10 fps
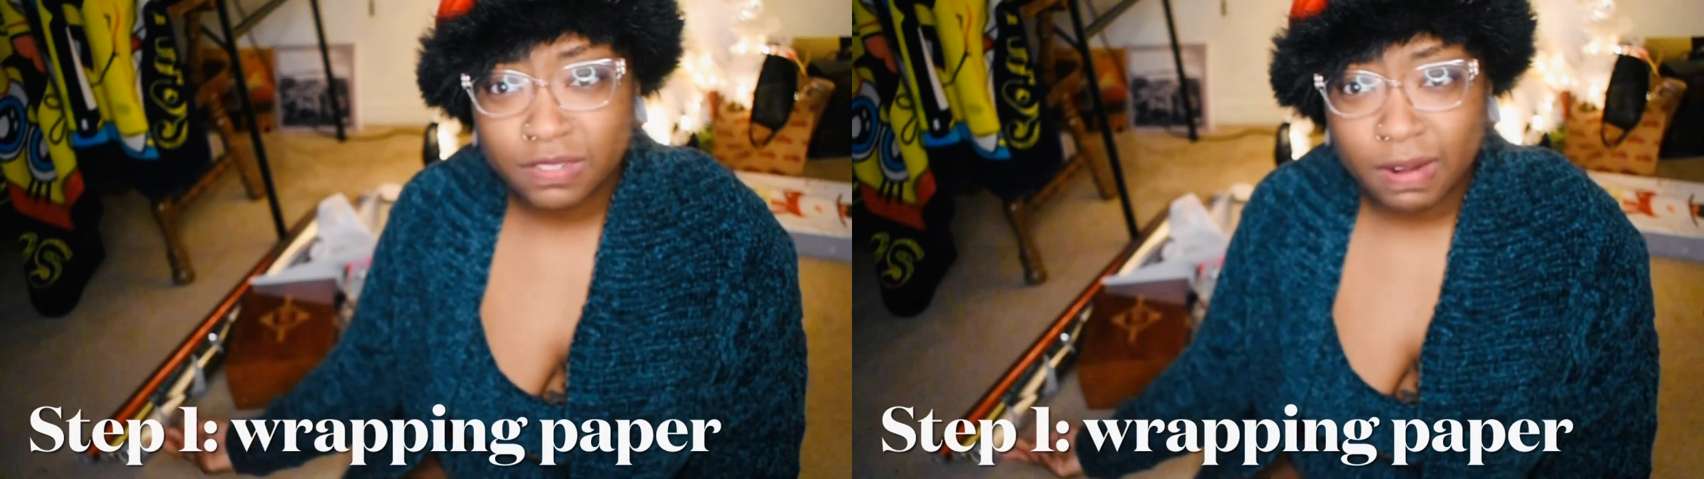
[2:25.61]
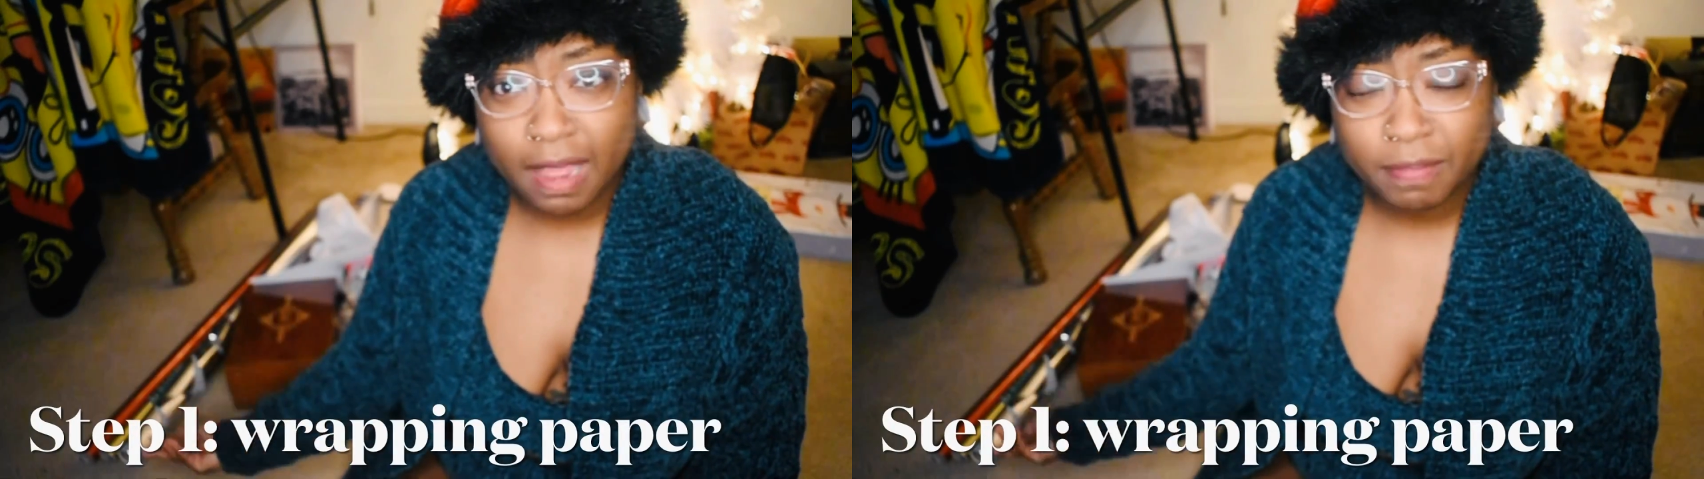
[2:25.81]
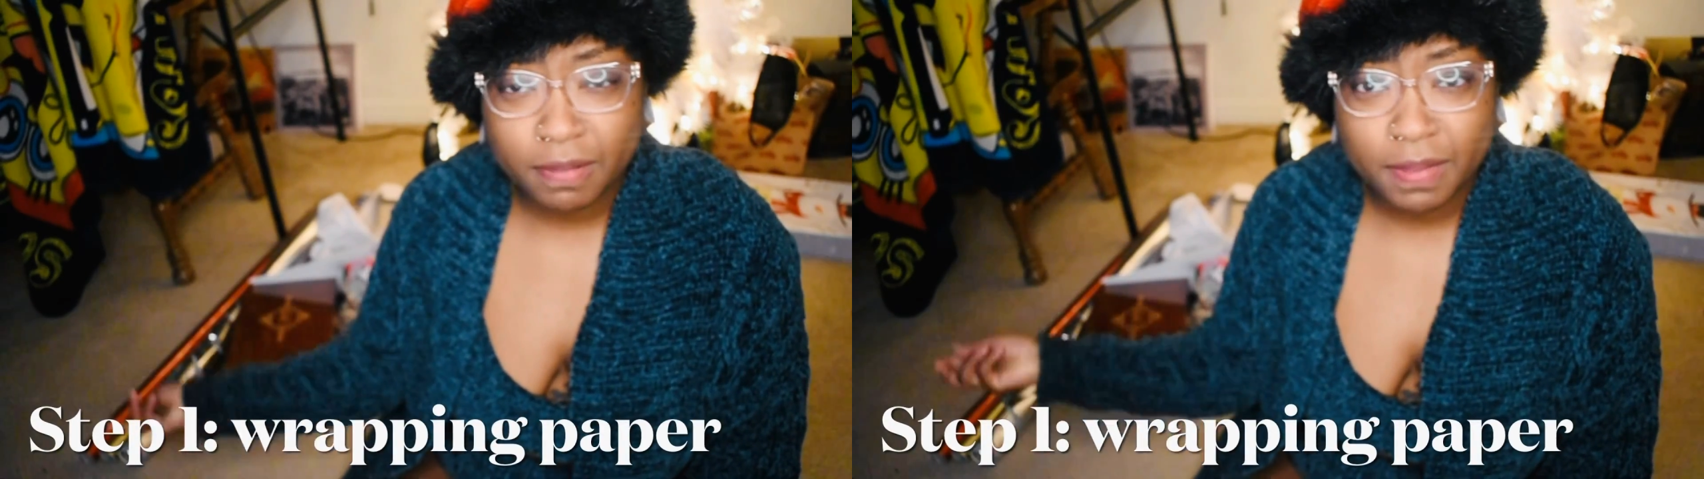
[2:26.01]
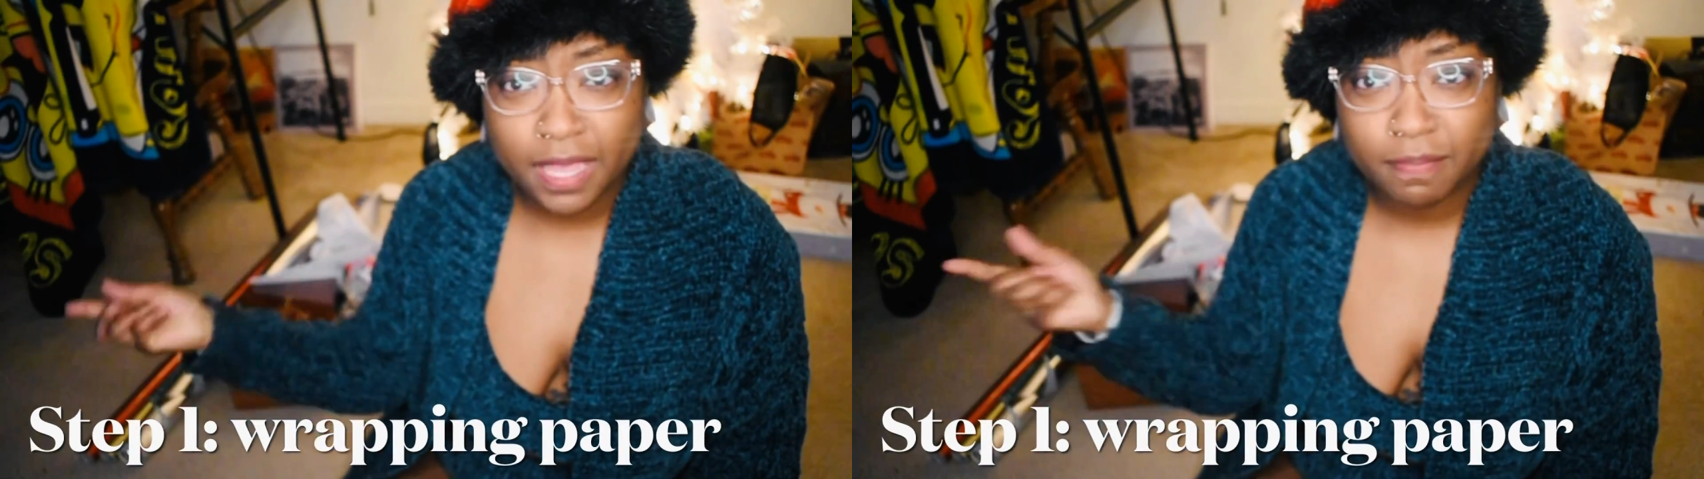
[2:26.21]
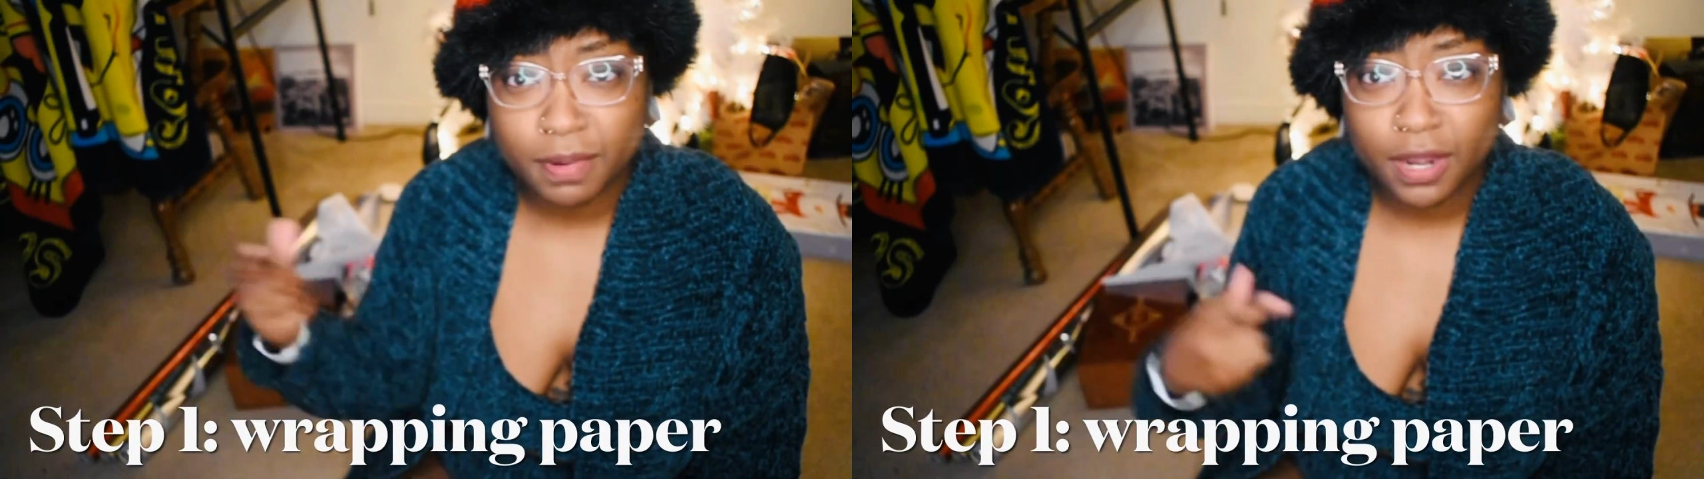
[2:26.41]
wrapping
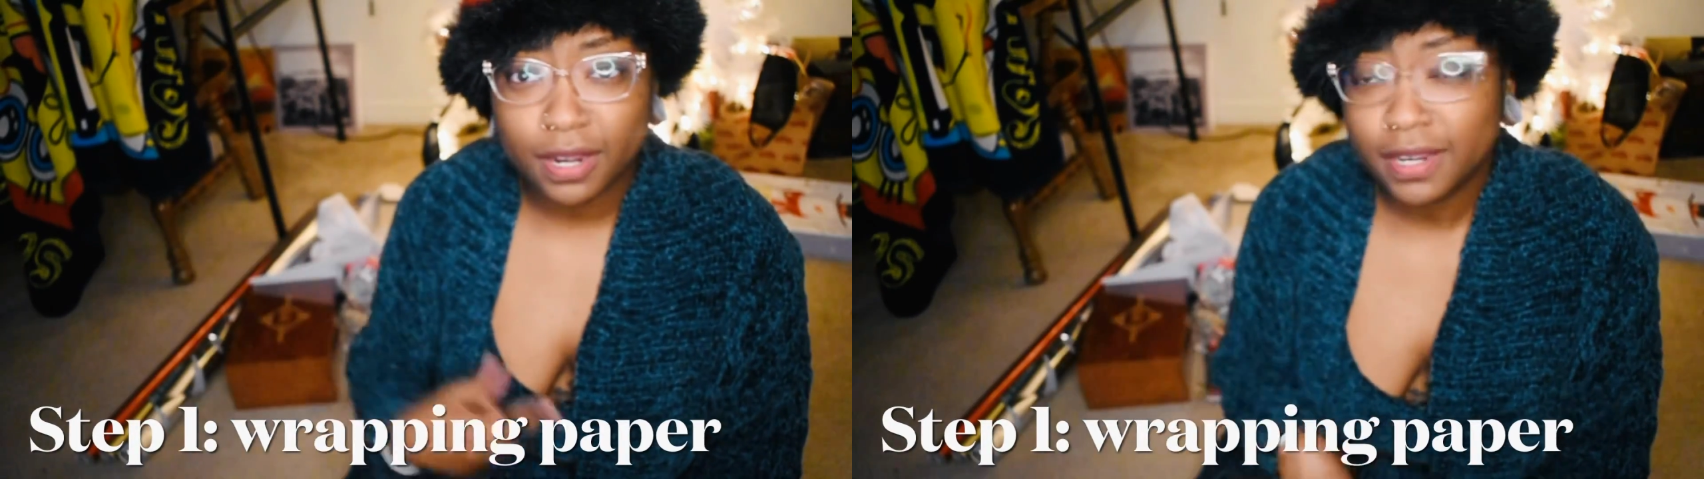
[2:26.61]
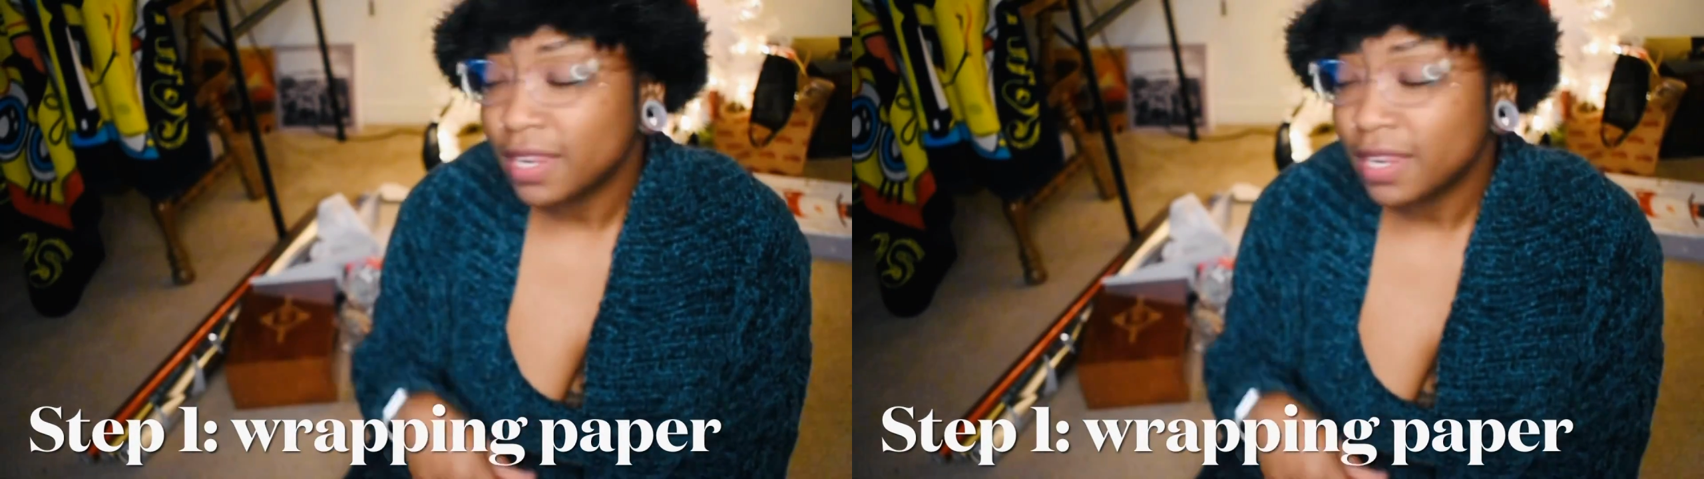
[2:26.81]
paper.